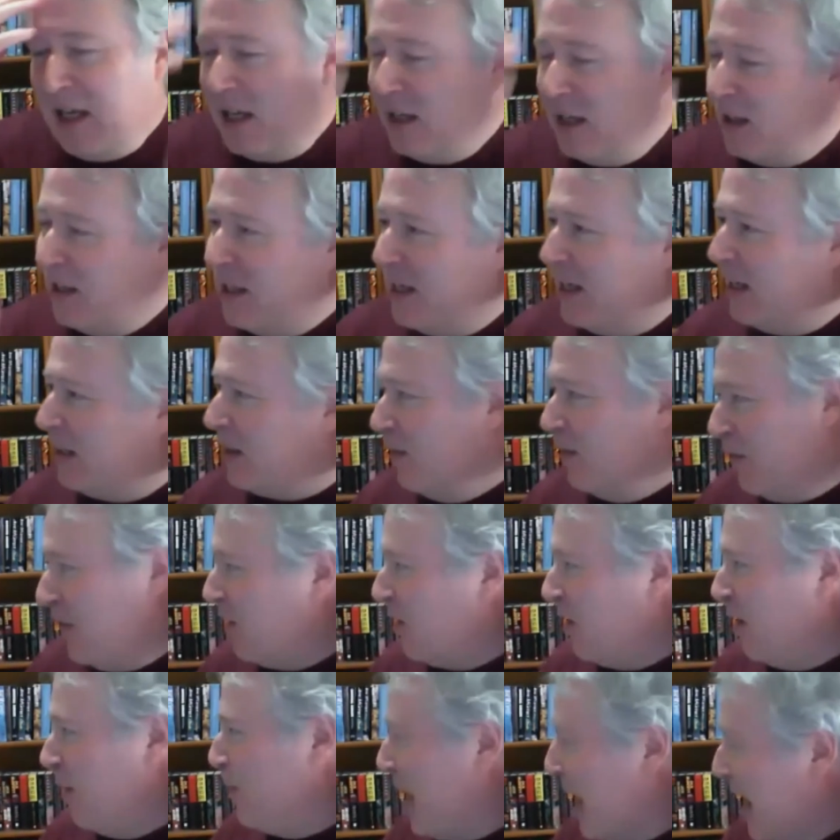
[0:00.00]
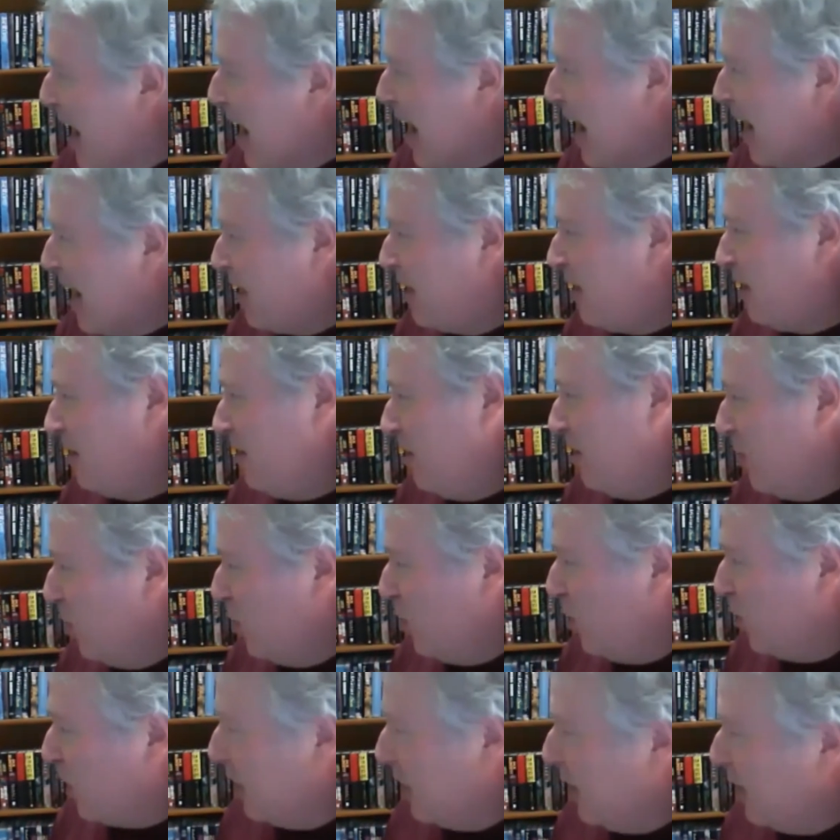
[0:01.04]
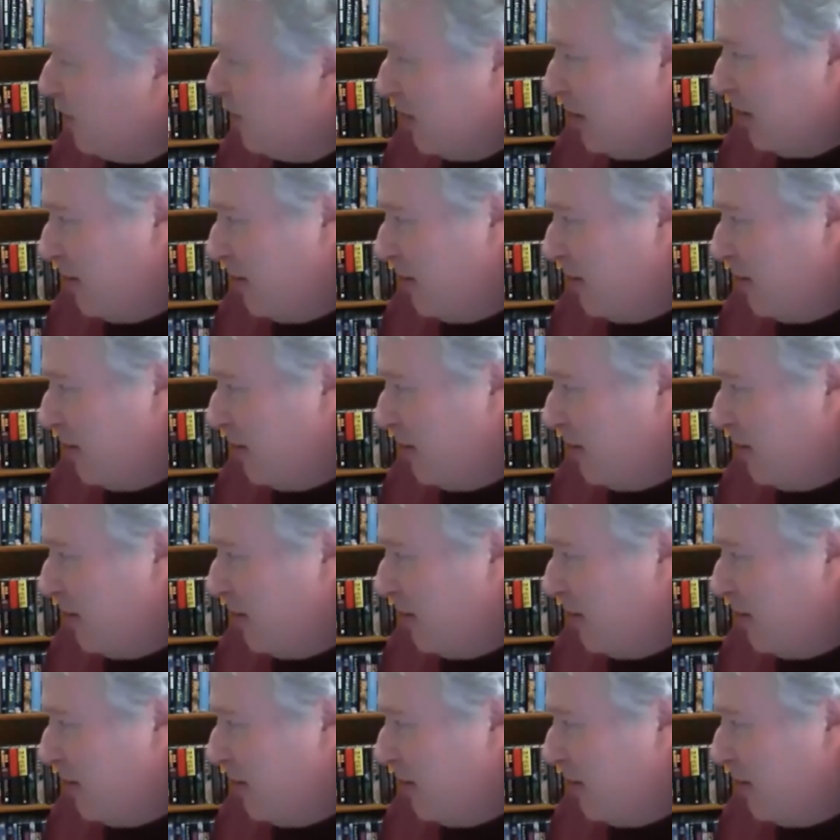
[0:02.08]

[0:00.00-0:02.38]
And at the very back, you can even